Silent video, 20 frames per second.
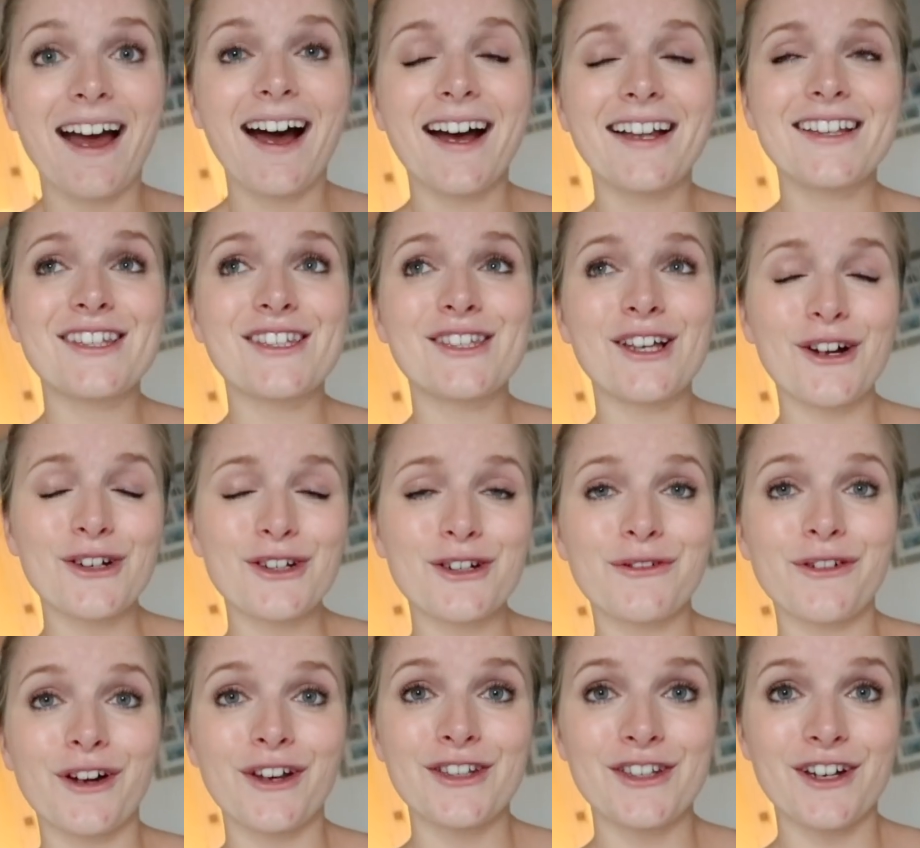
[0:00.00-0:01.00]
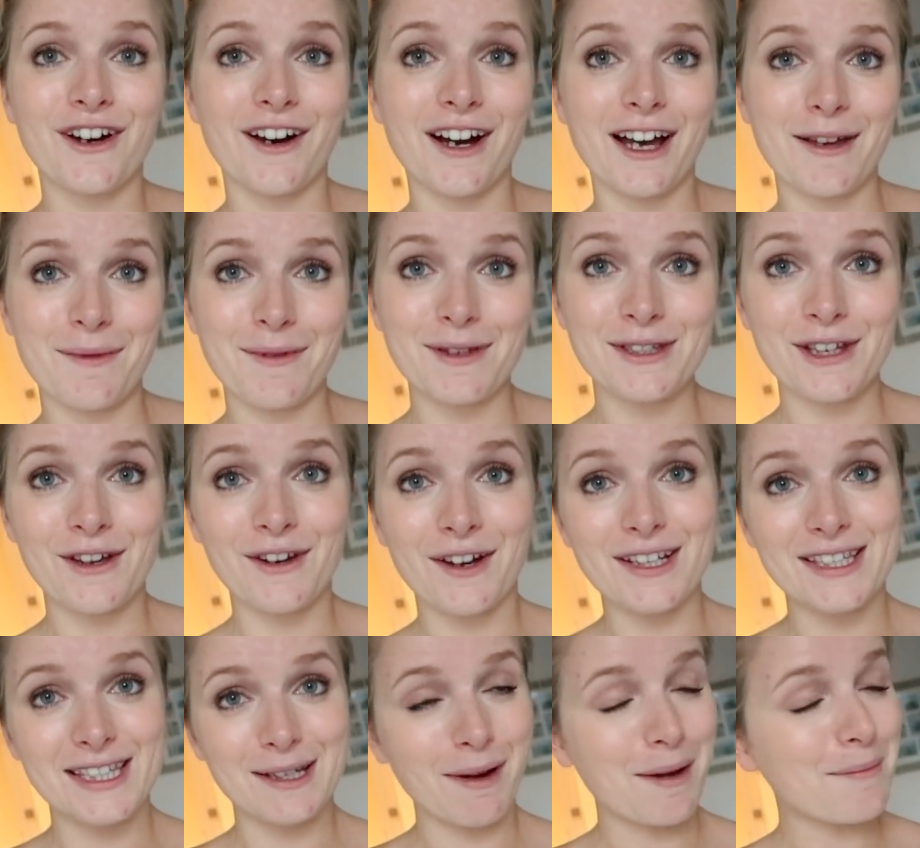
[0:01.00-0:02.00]
had such a fun time. It was so
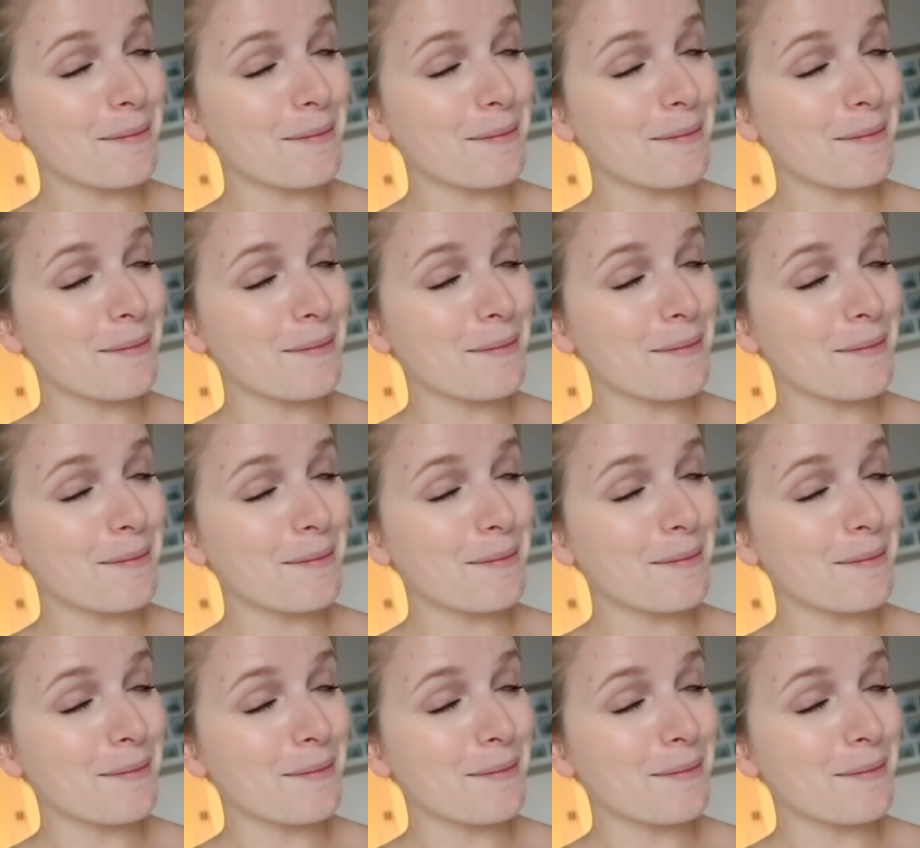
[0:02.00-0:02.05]
nice to see my